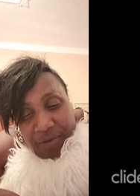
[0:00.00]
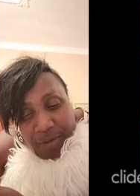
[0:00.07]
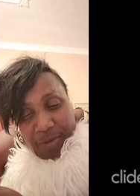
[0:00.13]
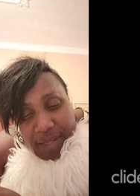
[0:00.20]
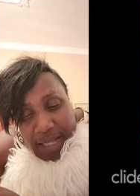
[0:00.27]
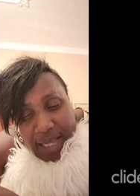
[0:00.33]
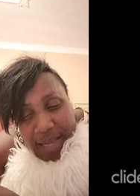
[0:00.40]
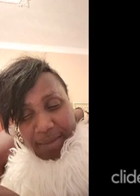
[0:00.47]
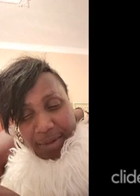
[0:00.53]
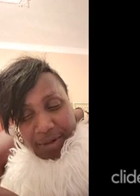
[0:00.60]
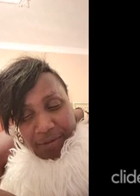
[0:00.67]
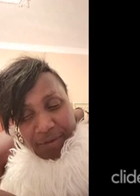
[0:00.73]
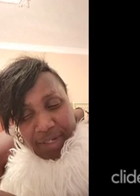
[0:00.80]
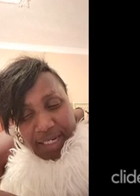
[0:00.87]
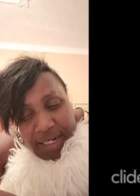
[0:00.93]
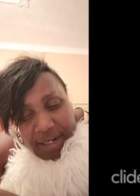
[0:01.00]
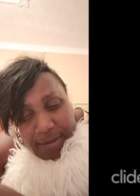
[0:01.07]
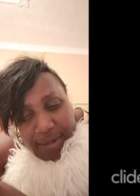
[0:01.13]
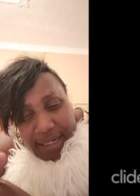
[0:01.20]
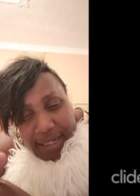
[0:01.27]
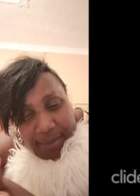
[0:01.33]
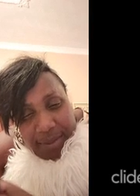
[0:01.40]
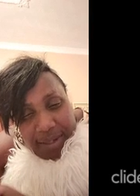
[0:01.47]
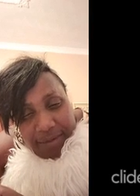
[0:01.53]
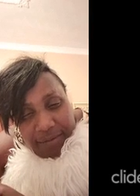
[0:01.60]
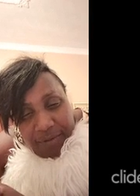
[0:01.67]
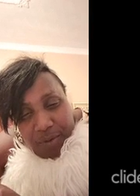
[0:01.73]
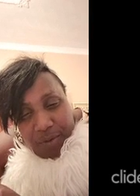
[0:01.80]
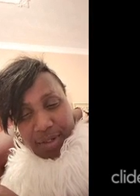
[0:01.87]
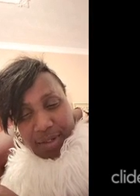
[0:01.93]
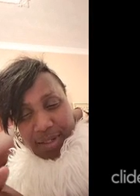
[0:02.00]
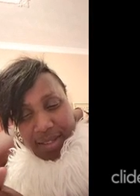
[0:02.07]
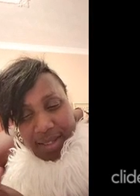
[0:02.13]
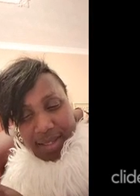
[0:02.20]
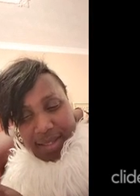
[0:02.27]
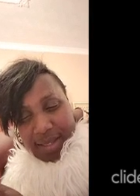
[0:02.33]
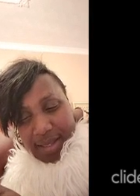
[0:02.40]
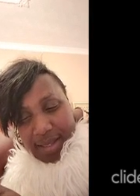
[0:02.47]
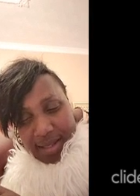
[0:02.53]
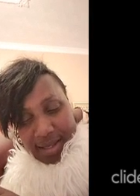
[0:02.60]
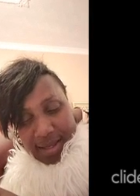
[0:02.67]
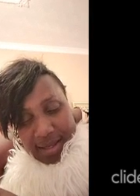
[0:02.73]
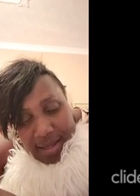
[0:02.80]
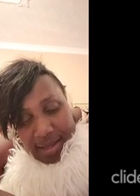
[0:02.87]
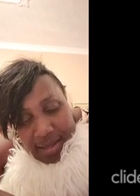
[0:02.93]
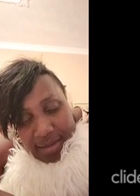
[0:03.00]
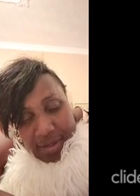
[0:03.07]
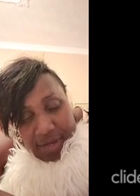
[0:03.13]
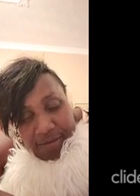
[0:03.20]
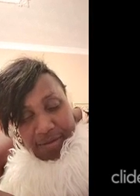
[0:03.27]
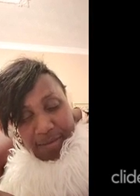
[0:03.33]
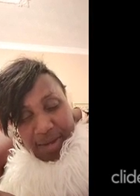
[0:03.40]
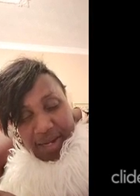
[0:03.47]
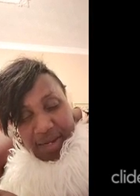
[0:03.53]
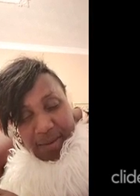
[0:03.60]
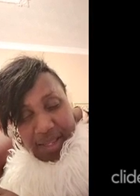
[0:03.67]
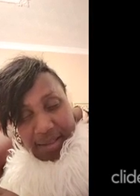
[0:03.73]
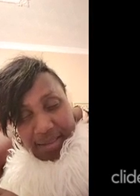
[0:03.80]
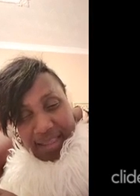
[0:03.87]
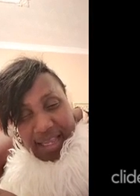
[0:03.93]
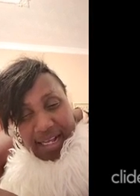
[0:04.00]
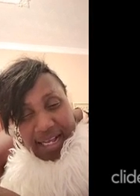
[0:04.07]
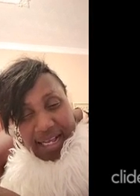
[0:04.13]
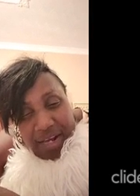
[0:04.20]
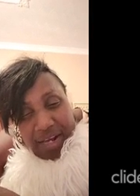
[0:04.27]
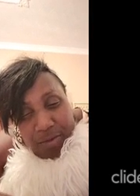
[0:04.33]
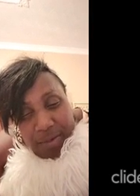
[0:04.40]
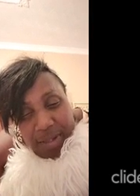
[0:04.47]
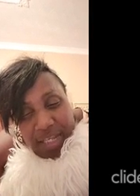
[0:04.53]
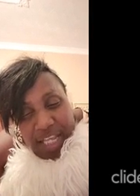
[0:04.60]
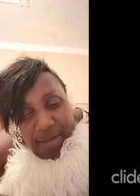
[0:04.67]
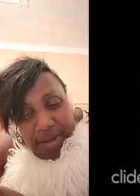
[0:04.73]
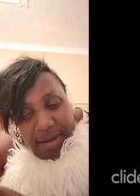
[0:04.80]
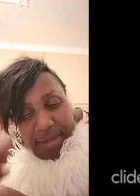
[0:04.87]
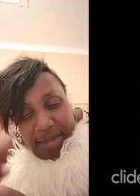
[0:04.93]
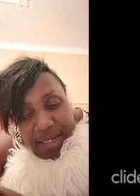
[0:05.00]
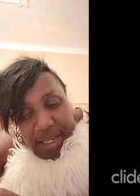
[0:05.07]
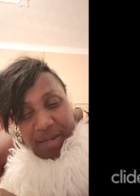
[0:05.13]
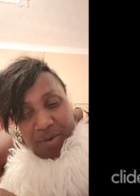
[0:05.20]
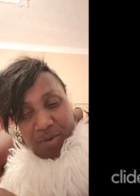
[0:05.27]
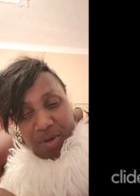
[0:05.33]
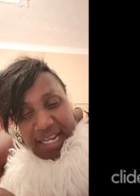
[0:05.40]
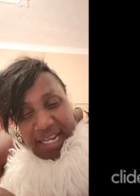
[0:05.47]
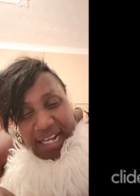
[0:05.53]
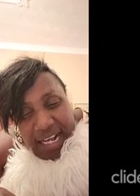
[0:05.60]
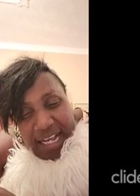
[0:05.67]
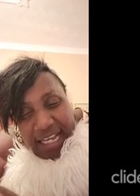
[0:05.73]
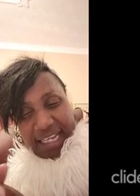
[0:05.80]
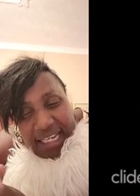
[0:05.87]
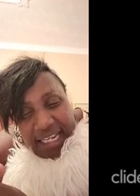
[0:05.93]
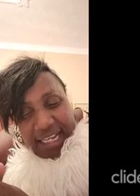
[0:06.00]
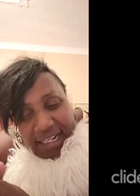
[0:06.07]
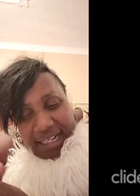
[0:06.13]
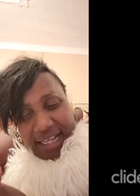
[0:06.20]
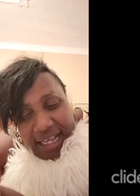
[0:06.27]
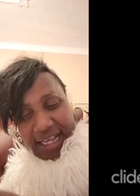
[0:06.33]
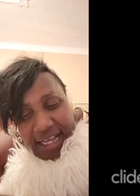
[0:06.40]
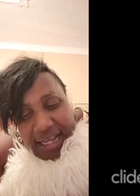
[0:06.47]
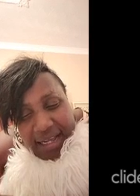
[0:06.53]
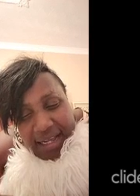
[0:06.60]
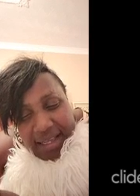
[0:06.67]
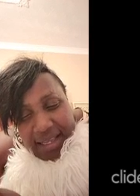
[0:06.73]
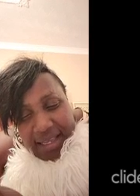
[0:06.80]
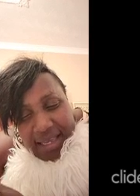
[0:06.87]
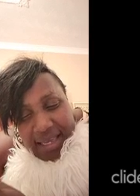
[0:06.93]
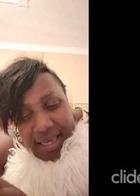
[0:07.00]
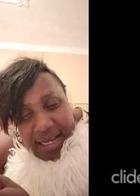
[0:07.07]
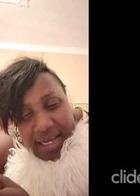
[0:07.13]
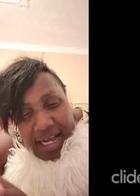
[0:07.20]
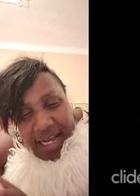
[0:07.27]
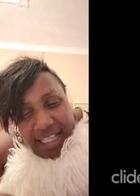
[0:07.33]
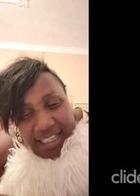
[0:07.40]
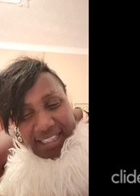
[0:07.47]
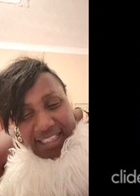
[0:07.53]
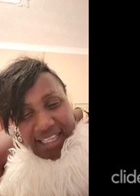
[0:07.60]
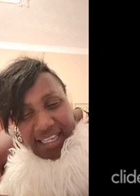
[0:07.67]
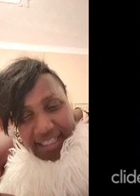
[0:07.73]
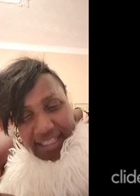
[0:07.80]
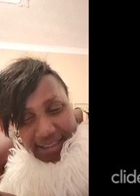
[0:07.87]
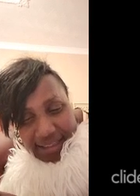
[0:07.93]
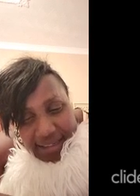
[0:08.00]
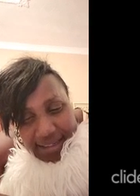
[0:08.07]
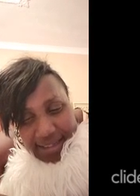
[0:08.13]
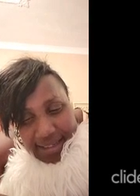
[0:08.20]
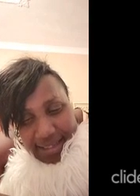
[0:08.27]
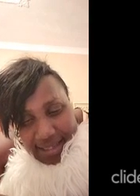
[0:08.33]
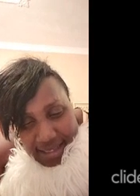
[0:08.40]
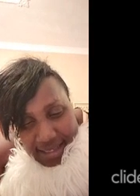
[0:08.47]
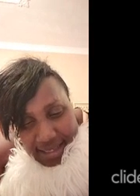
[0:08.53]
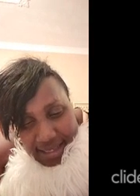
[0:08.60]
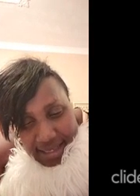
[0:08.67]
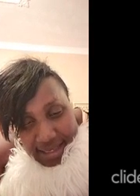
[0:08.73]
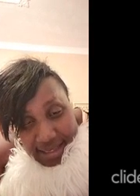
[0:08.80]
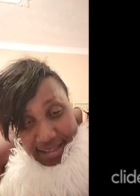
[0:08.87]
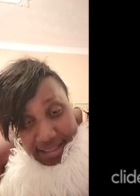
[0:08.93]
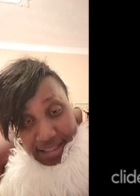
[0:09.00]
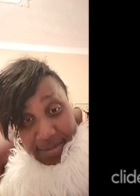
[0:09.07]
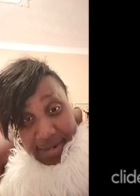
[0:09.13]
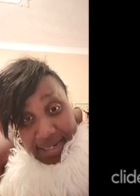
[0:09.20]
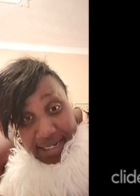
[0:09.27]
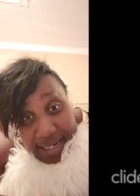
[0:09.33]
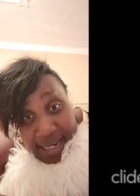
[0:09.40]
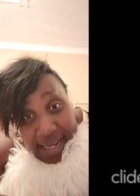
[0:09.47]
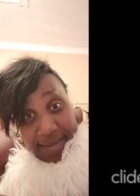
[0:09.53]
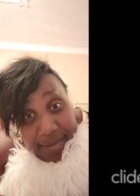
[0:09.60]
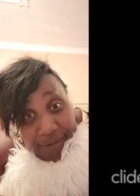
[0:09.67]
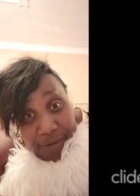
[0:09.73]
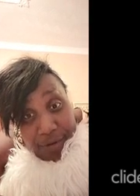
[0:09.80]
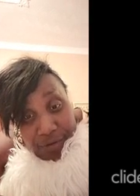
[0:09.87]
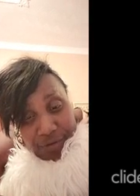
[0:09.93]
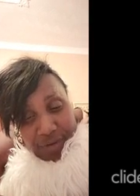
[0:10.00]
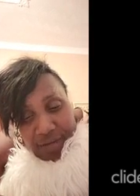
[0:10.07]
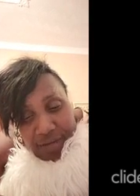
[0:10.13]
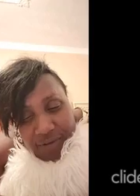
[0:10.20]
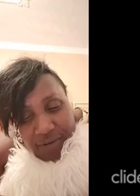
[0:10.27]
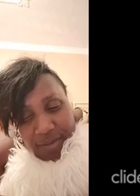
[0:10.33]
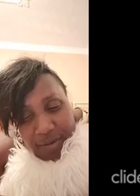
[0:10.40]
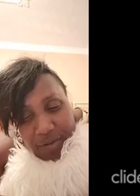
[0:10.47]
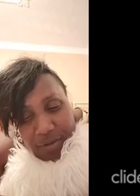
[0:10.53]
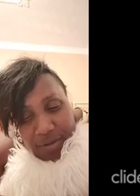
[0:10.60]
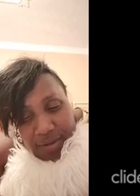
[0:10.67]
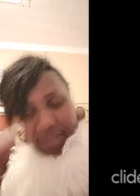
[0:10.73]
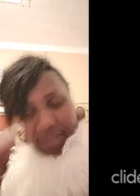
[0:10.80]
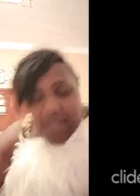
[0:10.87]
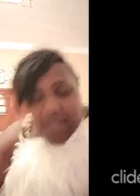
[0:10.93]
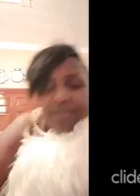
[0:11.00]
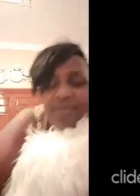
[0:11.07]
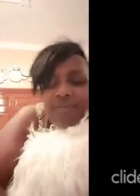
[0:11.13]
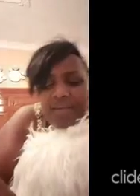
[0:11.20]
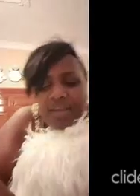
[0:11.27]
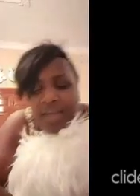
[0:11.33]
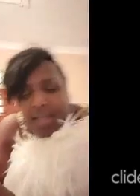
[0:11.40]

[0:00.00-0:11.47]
for me because I'm not afraid of nobody on phone. So everybody where you see I call up my name and make them want a kind of uh, content. Nobody not my first thing for me know myself.